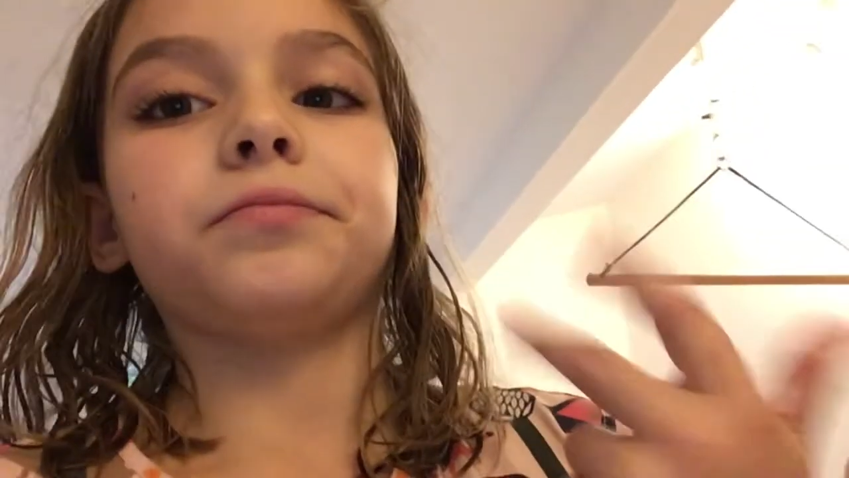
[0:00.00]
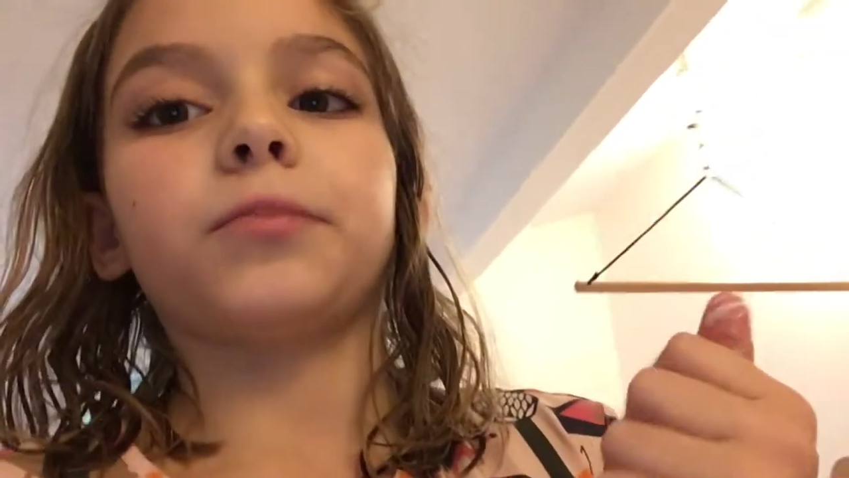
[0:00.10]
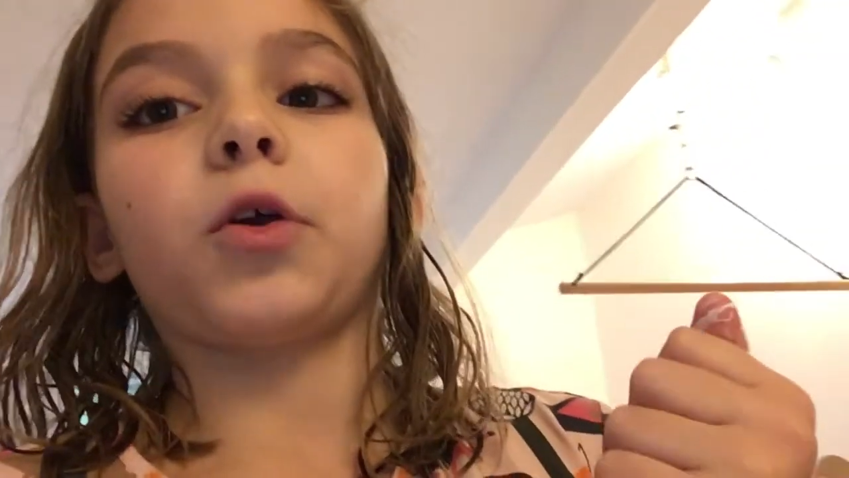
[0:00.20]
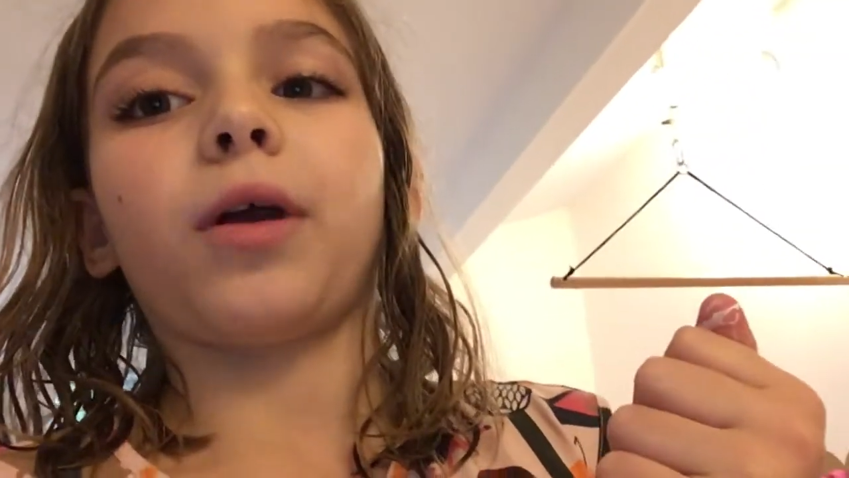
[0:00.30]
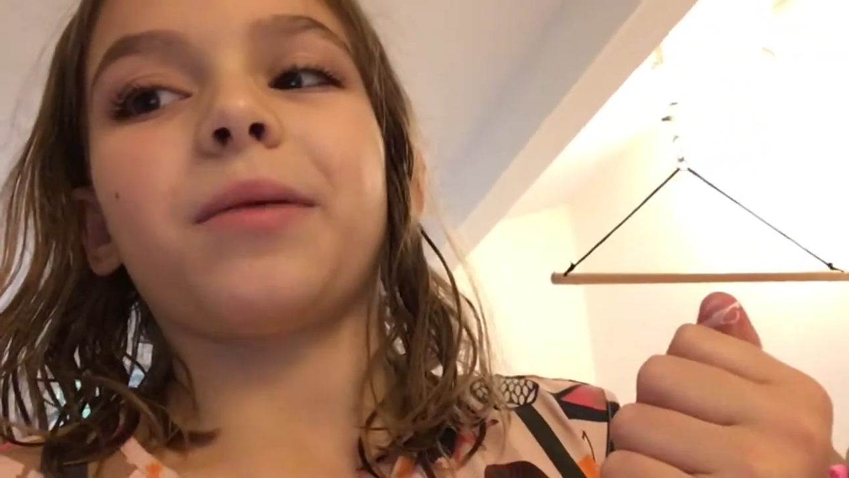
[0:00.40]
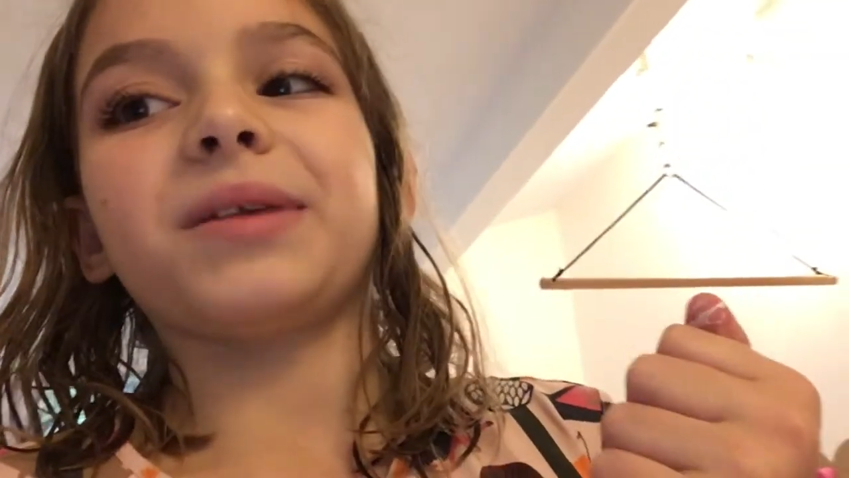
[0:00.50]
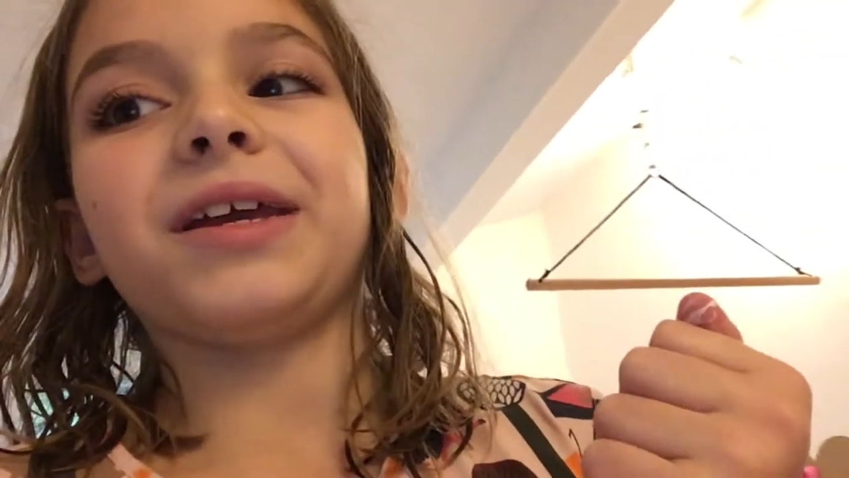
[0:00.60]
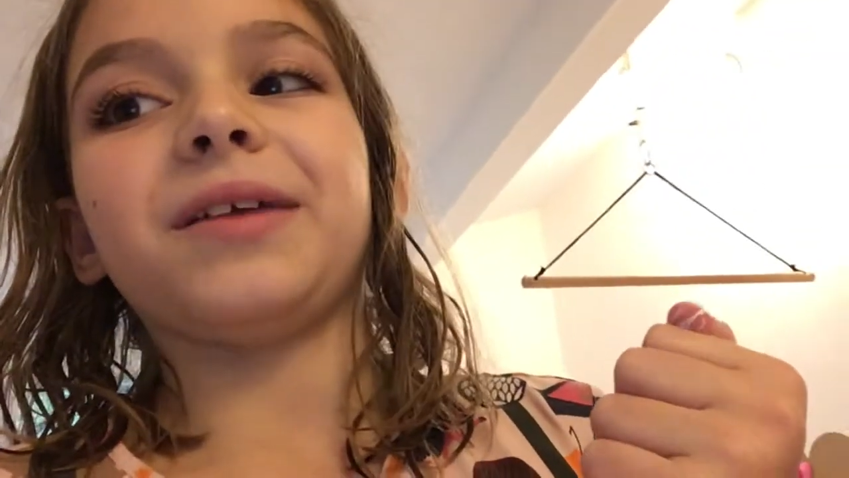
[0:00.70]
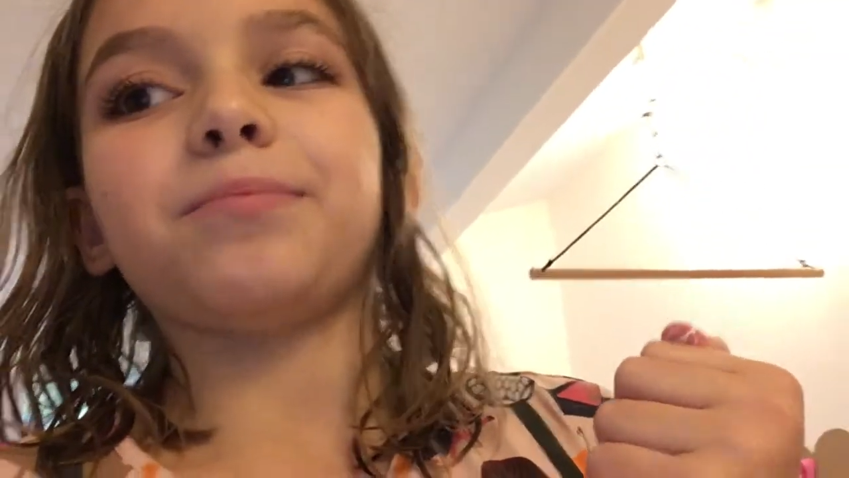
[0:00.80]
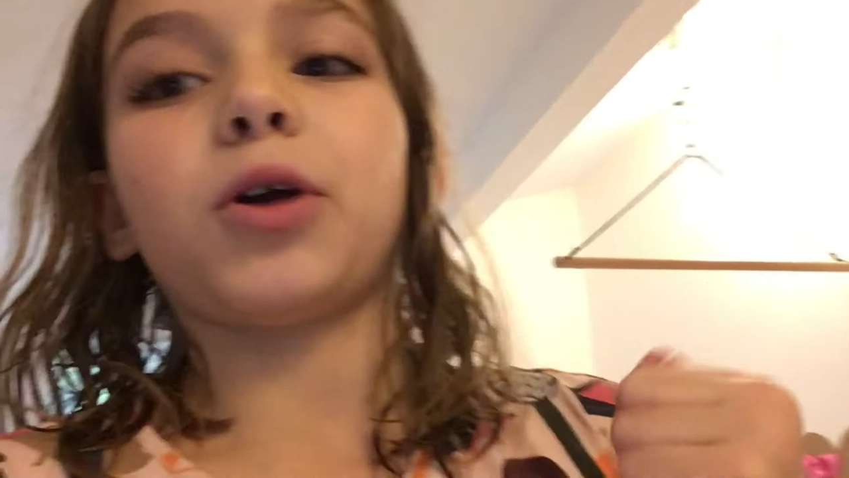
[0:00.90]
Or how
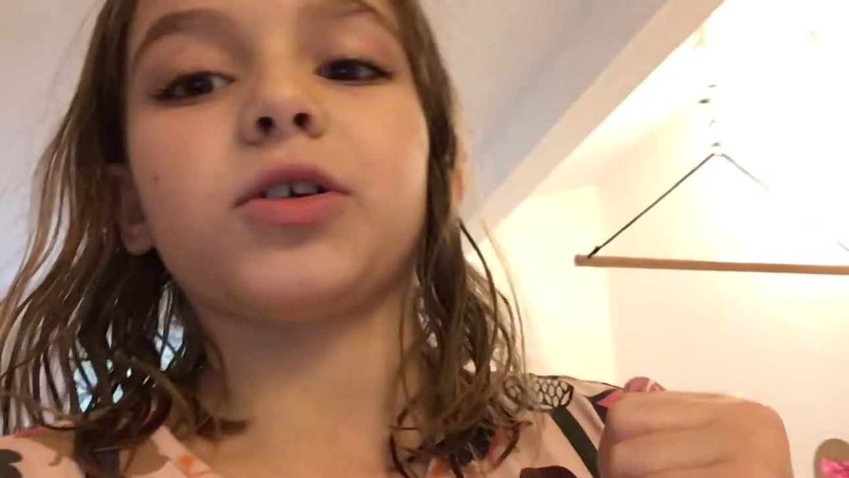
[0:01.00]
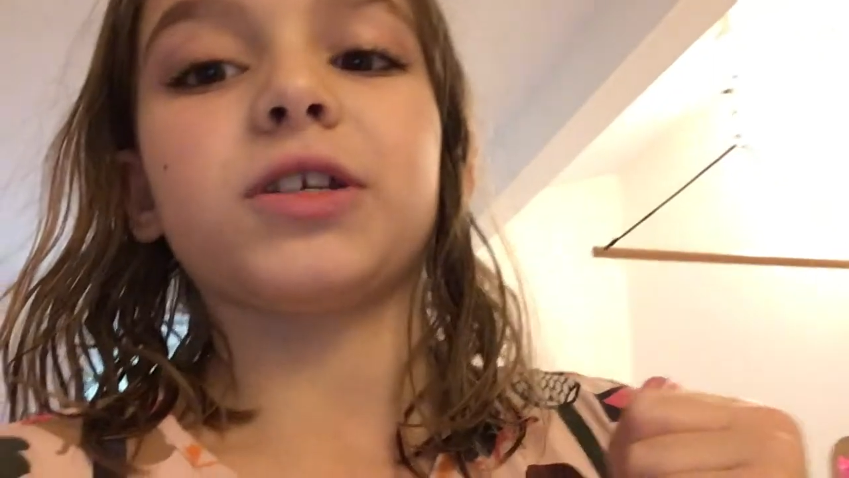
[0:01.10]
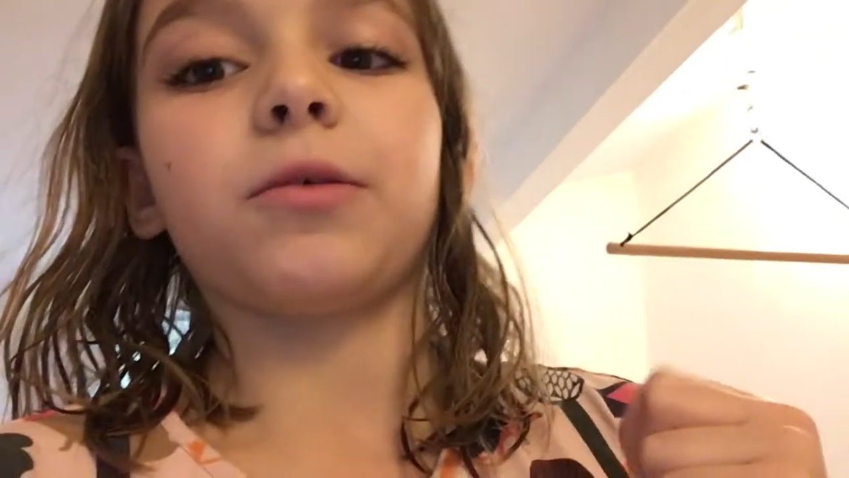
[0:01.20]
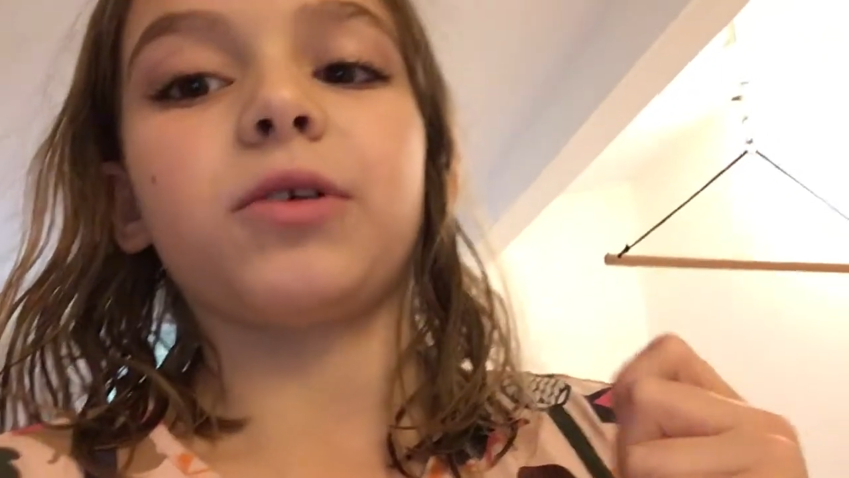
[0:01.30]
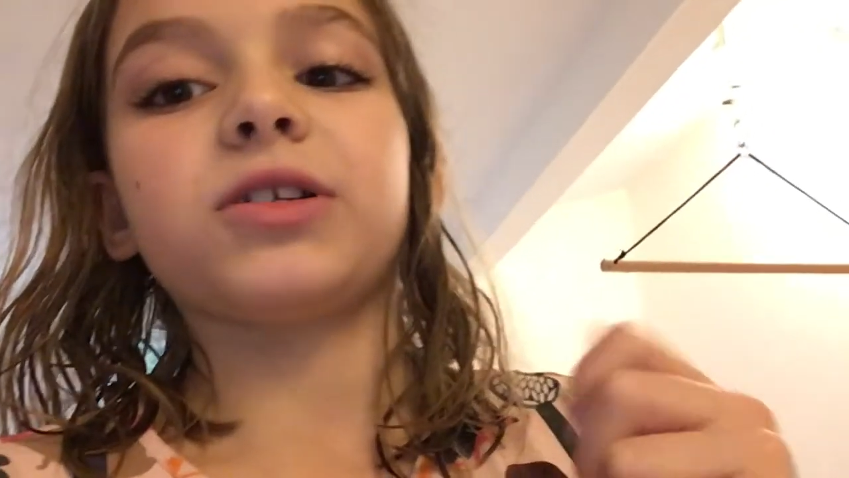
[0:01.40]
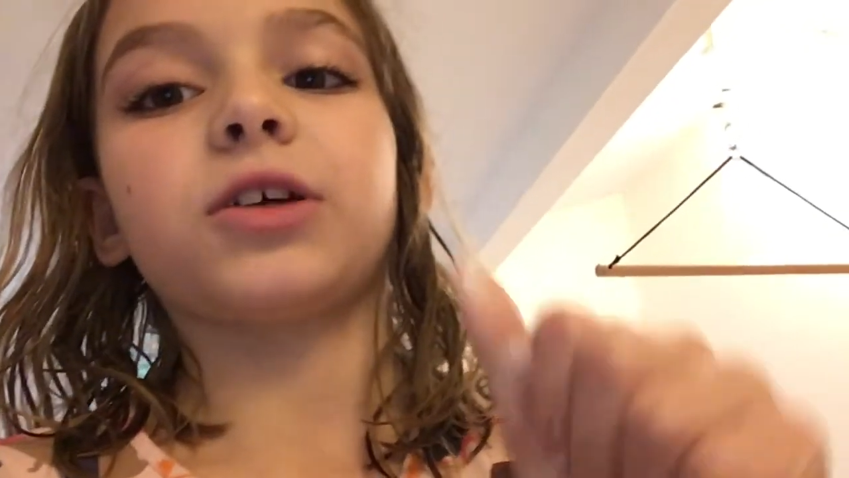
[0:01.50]
many parts I want,